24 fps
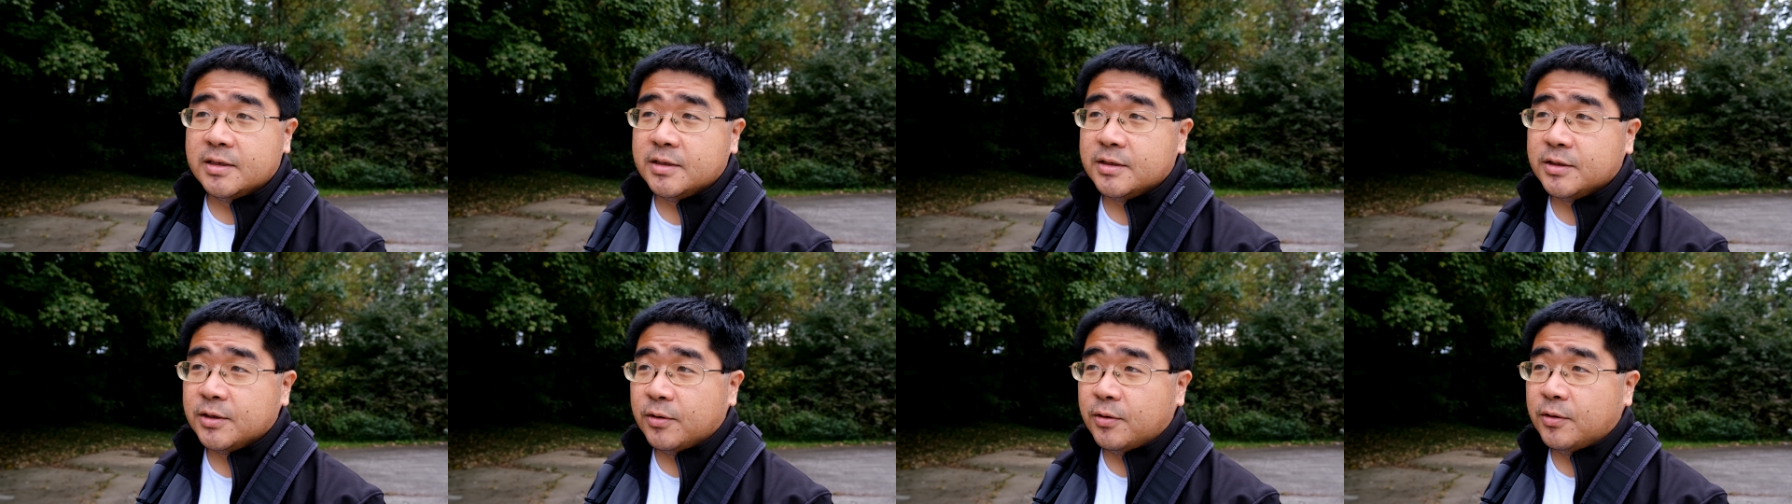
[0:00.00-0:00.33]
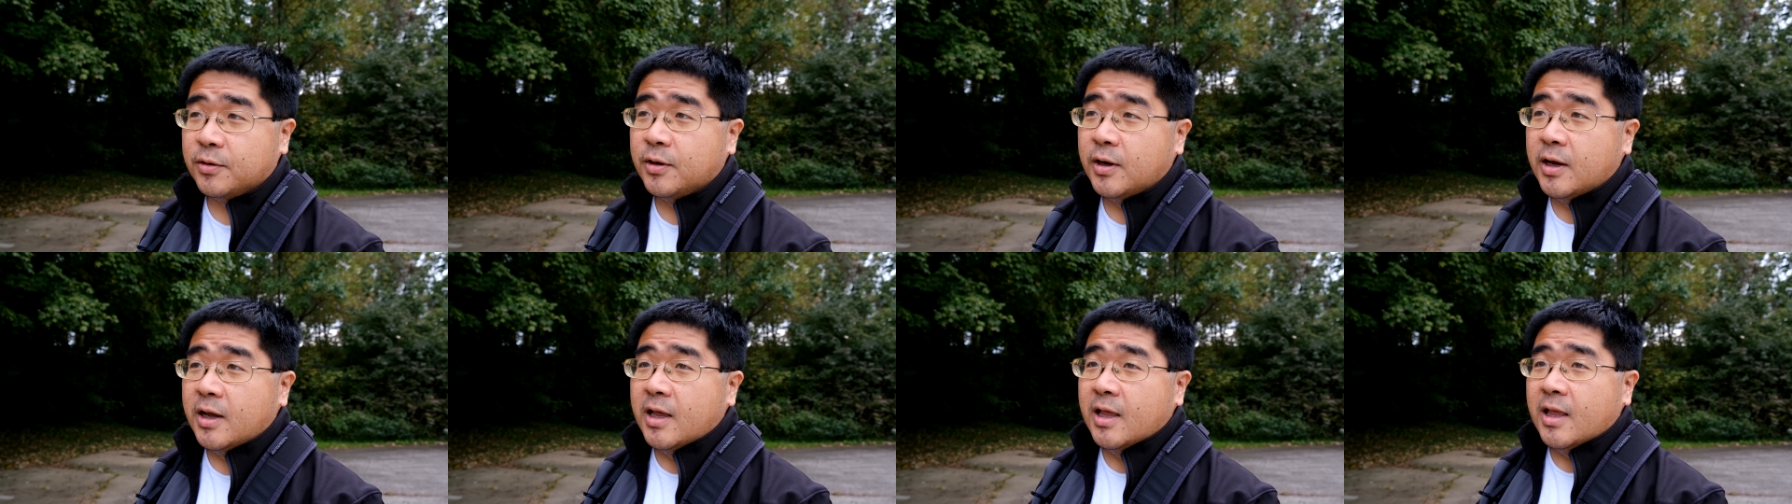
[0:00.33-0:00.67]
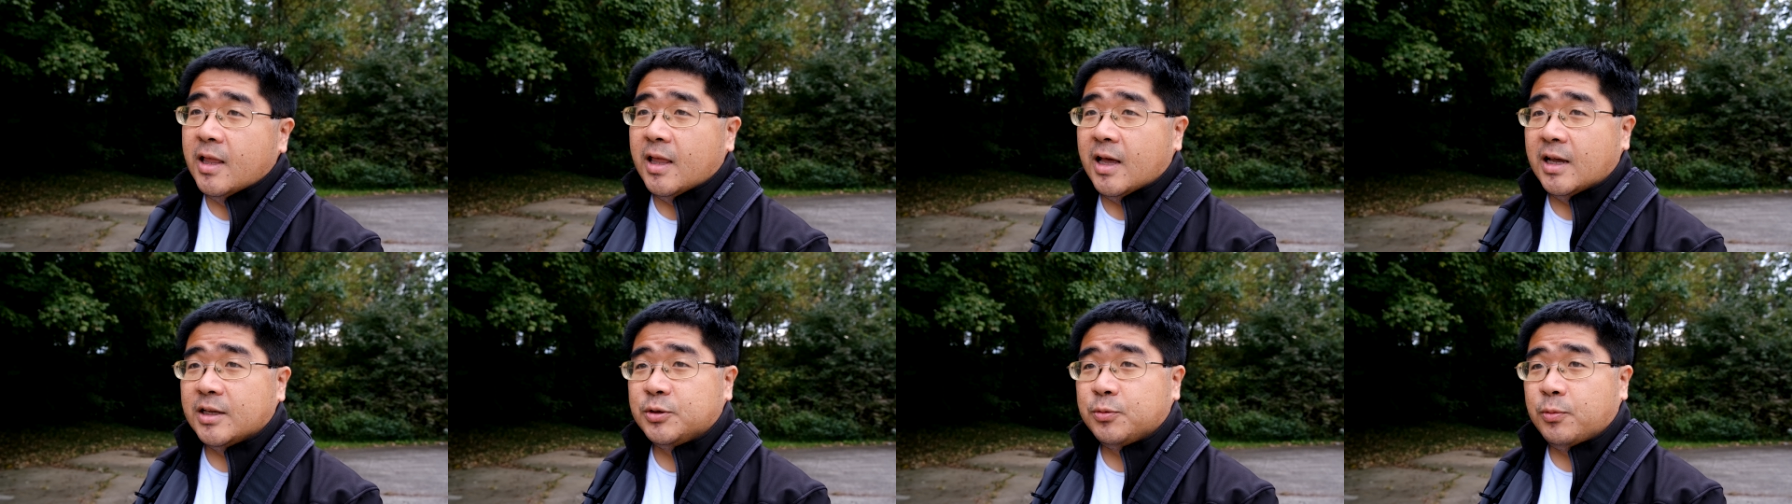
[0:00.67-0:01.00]
So
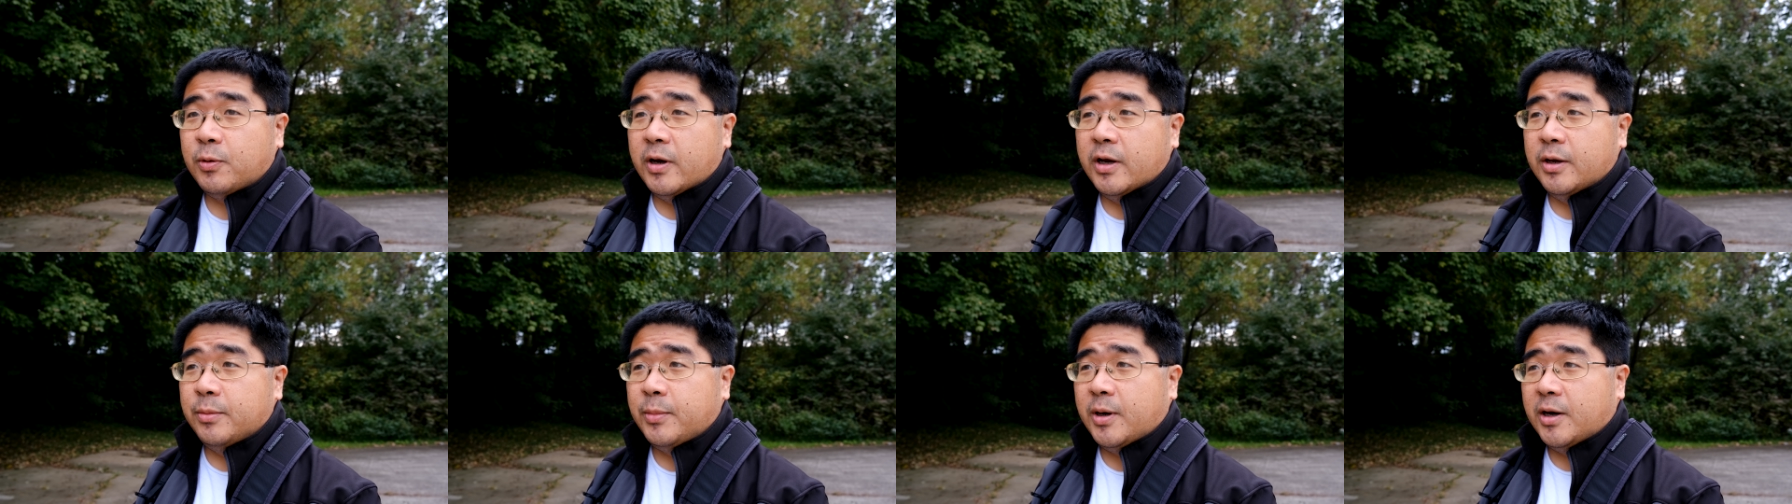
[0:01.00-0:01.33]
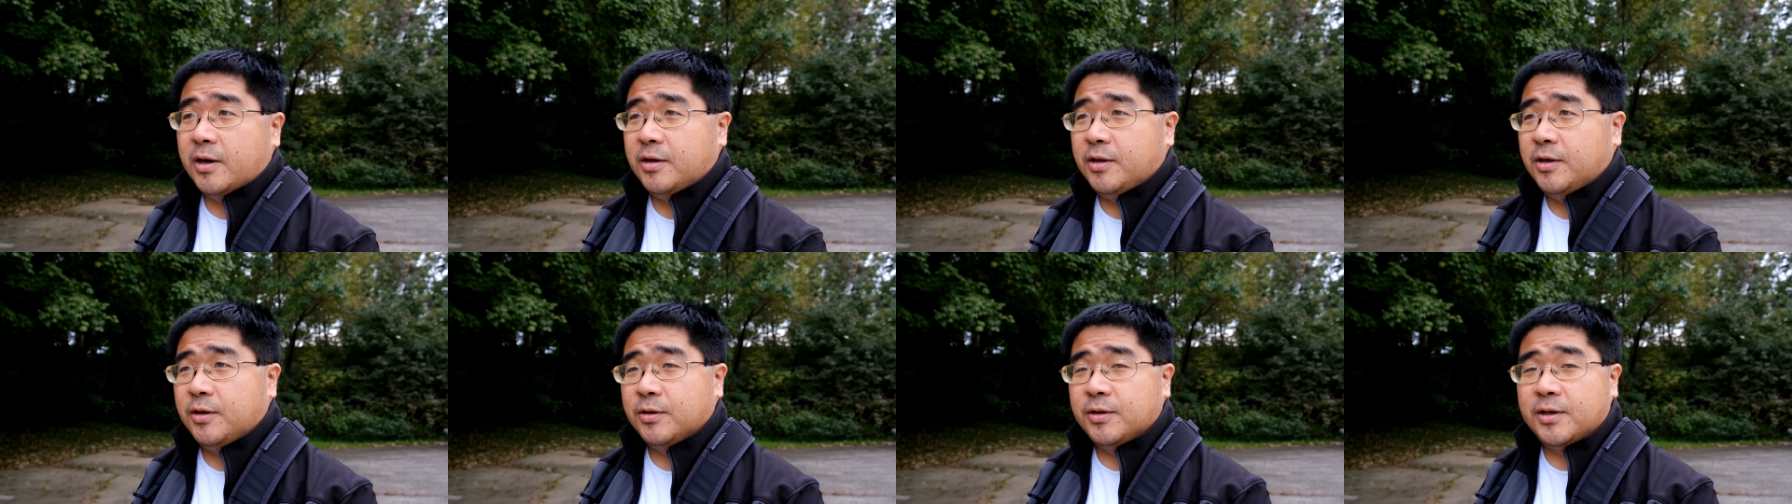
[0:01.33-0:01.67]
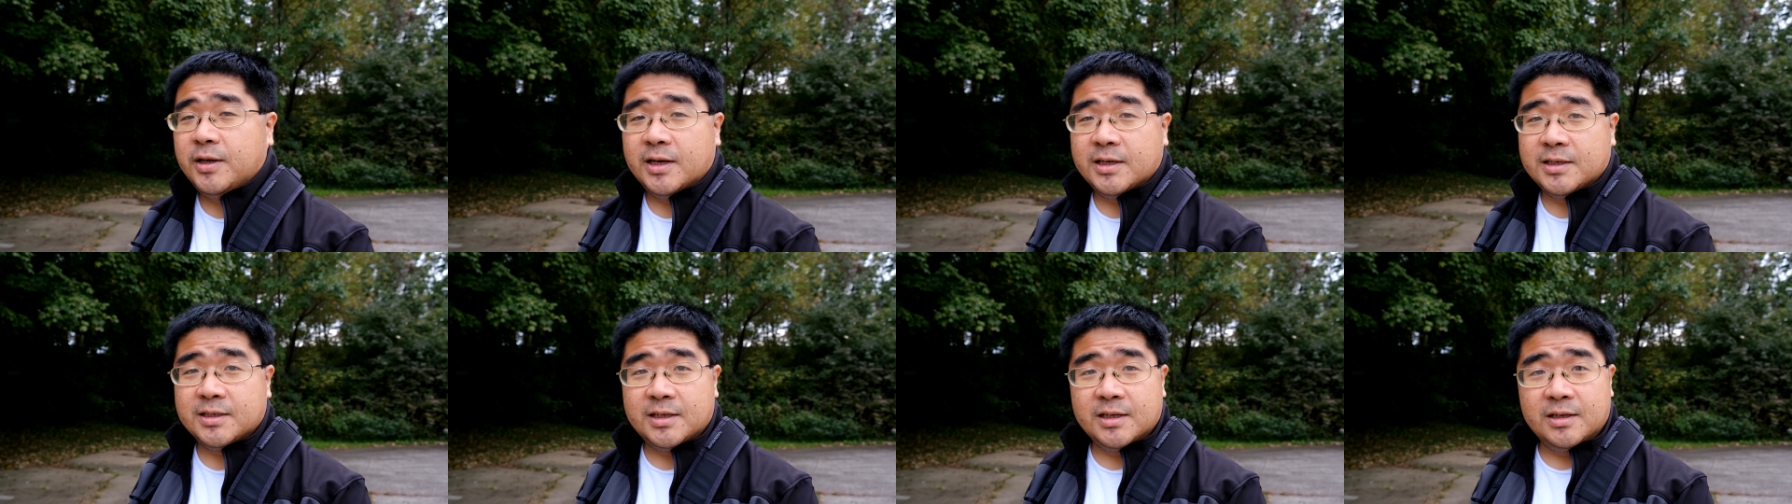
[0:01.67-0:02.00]
that's why I'm out here
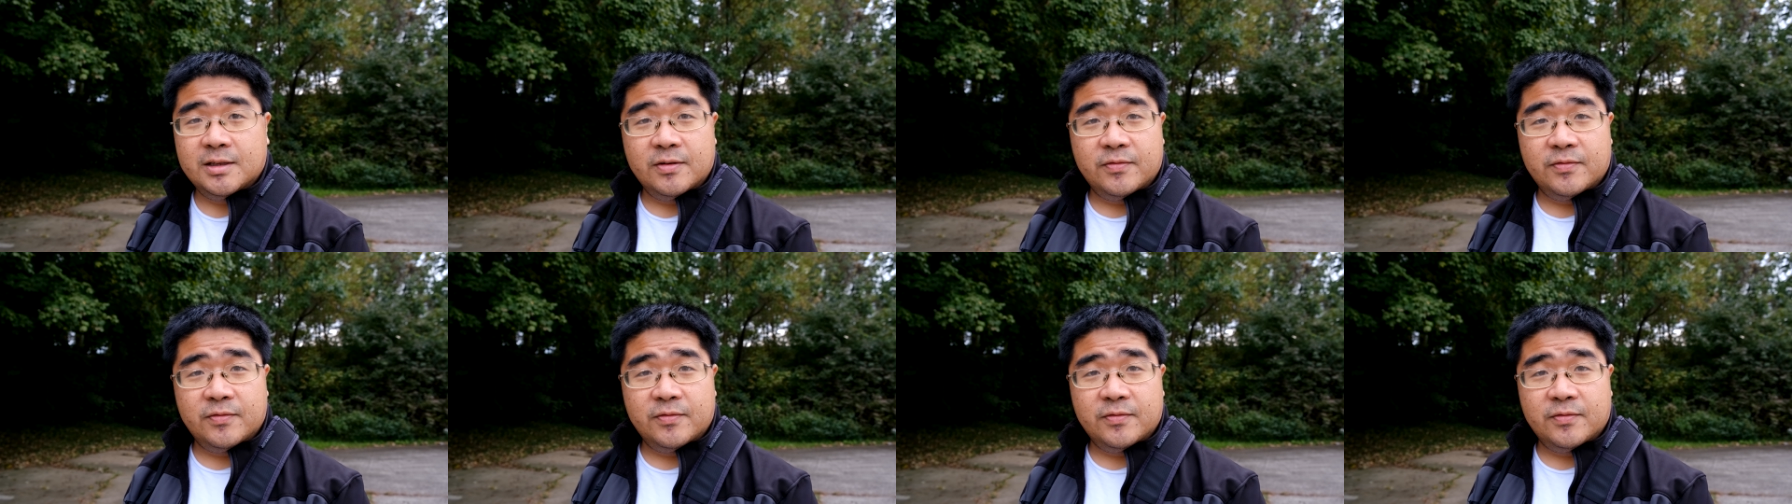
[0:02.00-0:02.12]
testing